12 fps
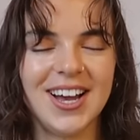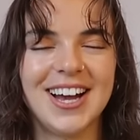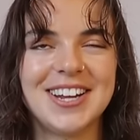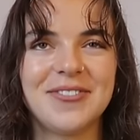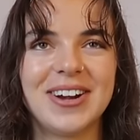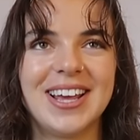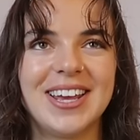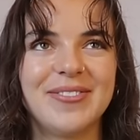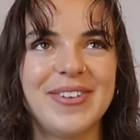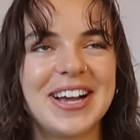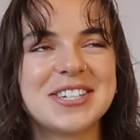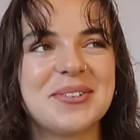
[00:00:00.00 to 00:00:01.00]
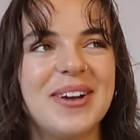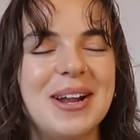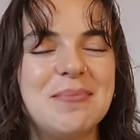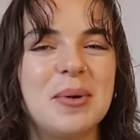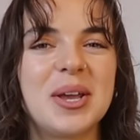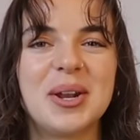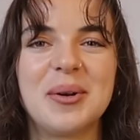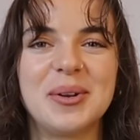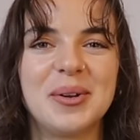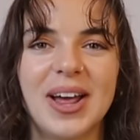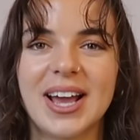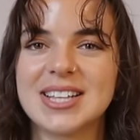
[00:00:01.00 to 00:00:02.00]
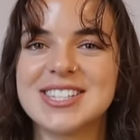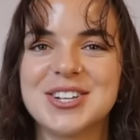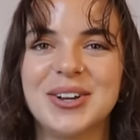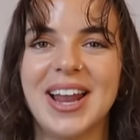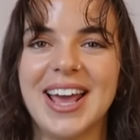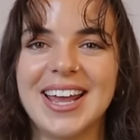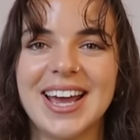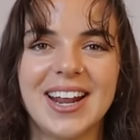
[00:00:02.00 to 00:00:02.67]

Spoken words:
I didn't really factor in, but you know, and you're like, it's too late,